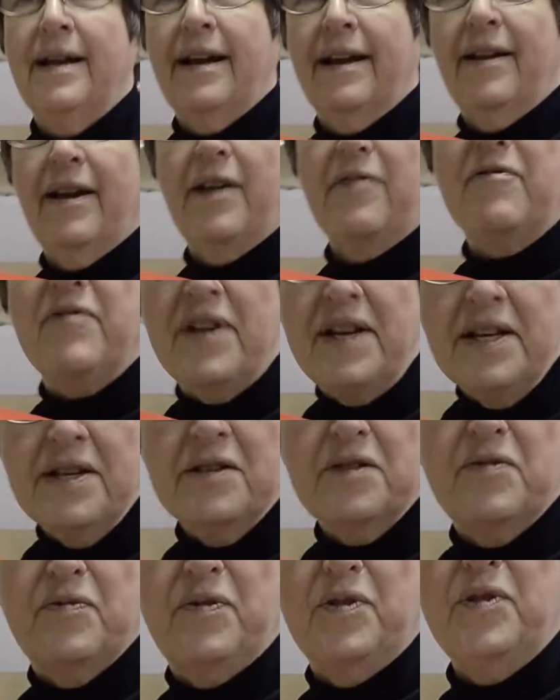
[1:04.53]

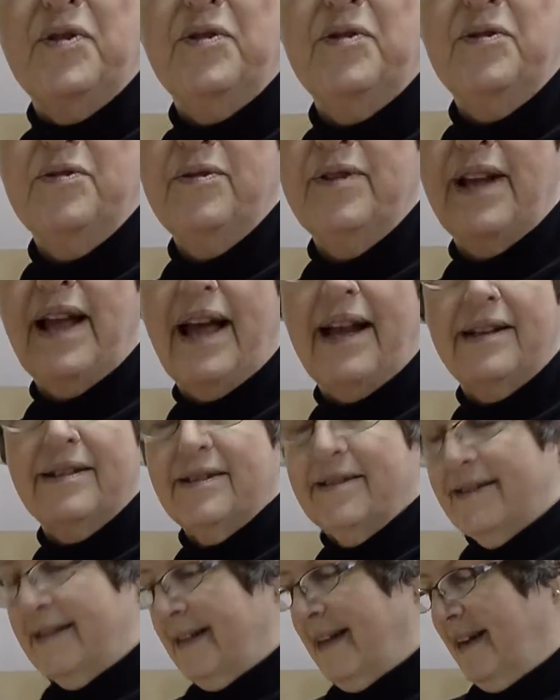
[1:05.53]
convenience food
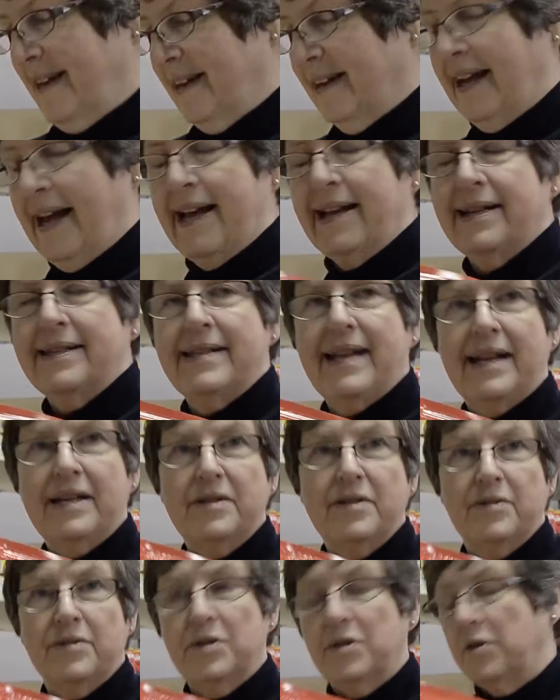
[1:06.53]
that's Ghana's
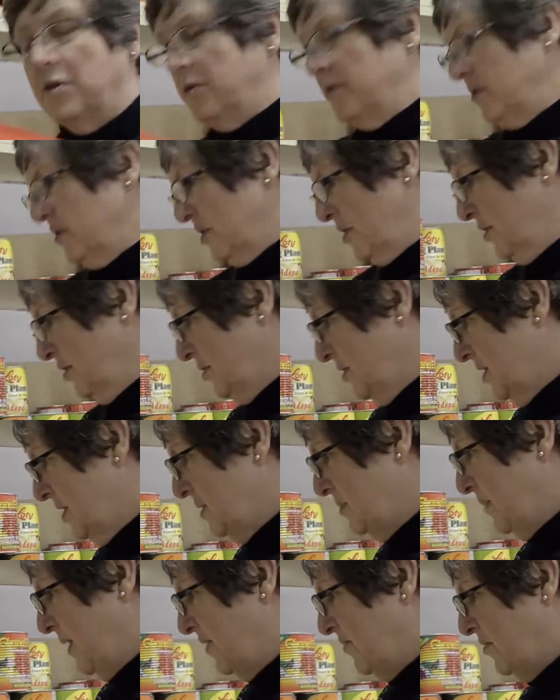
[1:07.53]
answer to couscous. It's
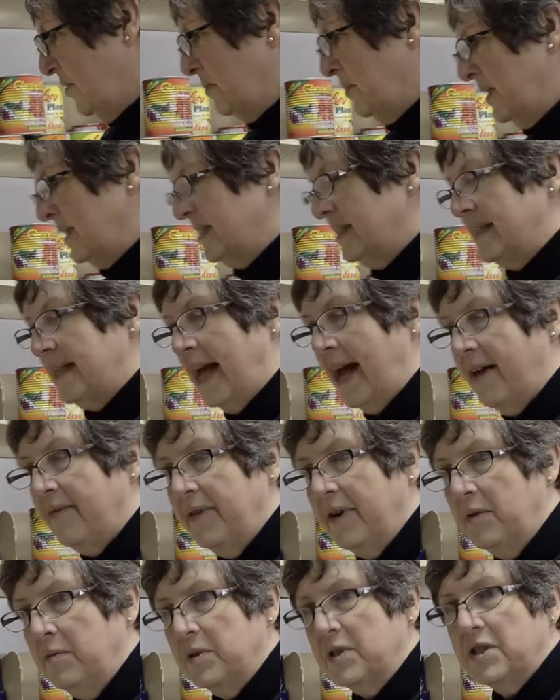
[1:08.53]
made from
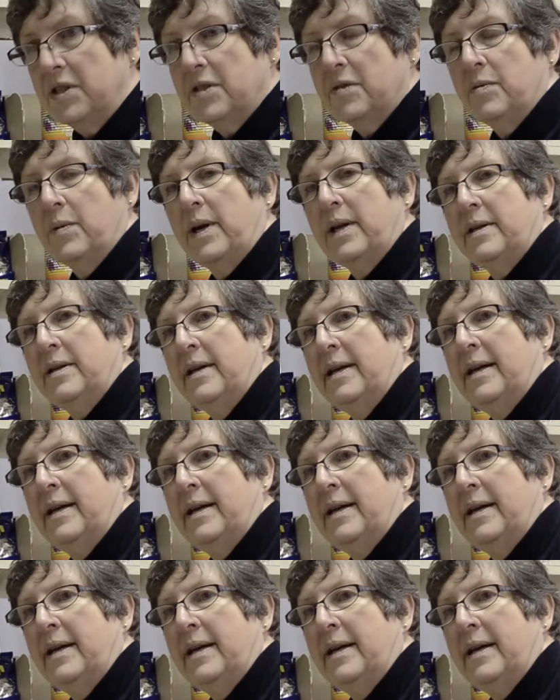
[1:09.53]
cassava, which is what